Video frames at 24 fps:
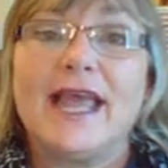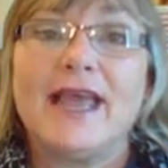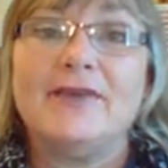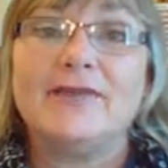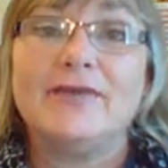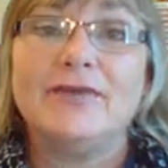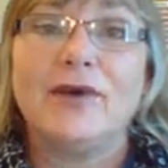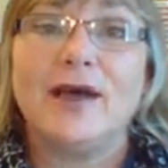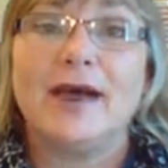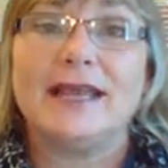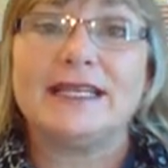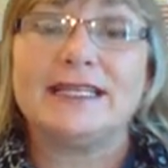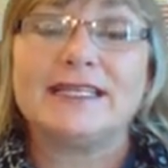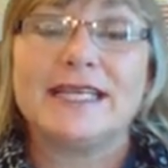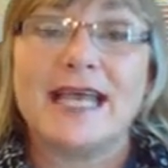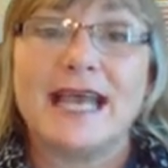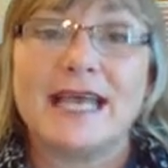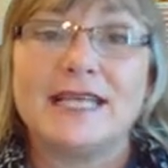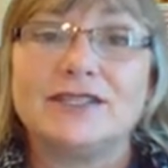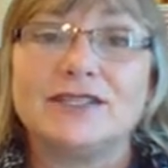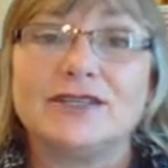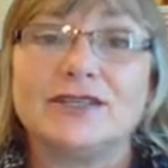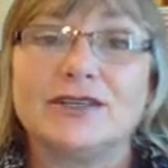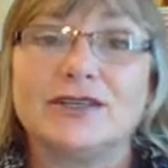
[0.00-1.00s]
If you had a
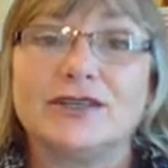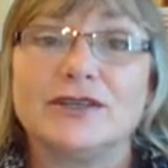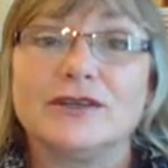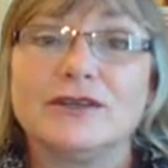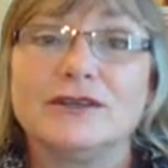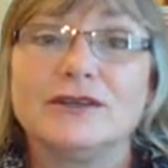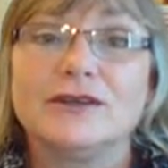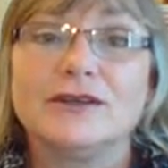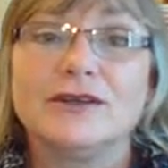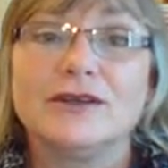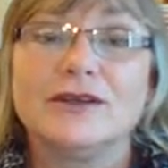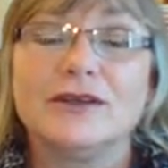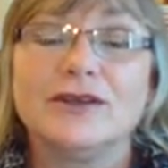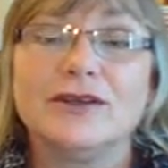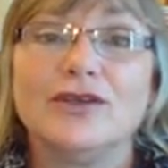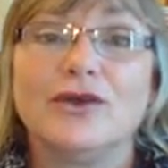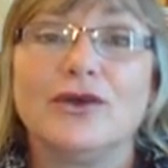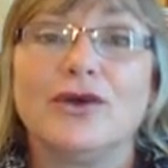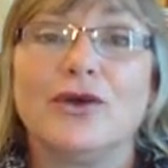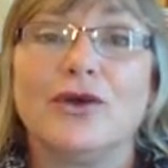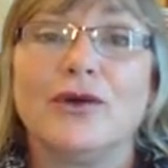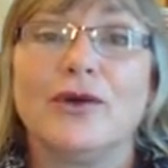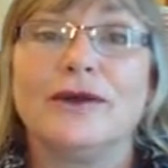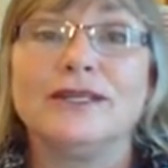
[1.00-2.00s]
tester,
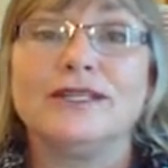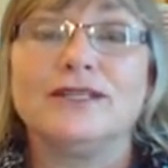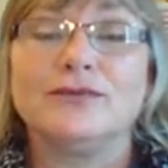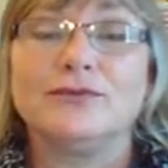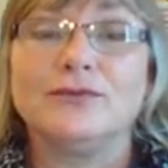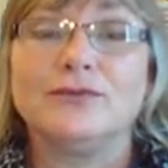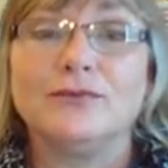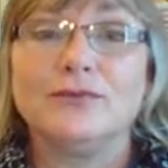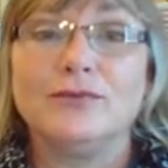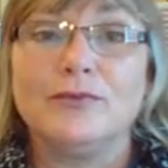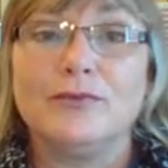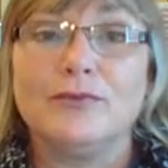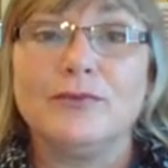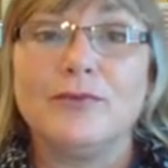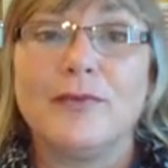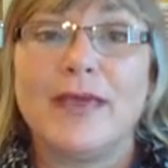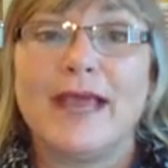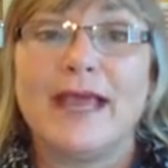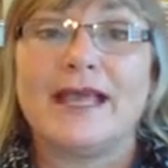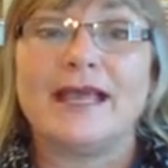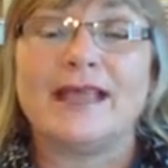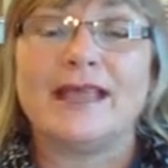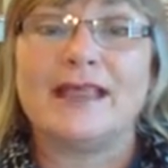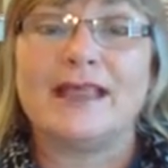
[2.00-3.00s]
you're going to
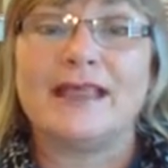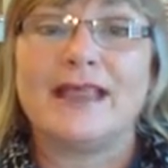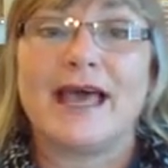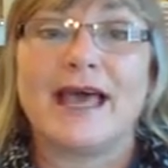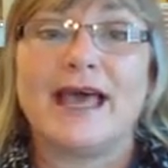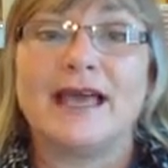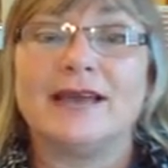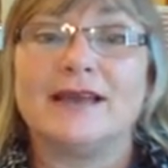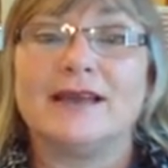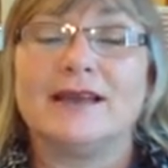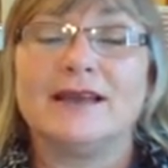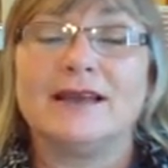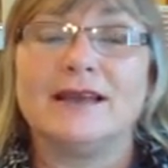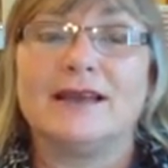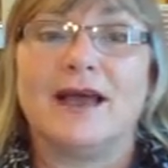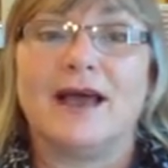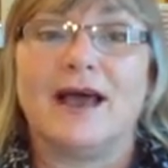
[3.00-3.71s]
make that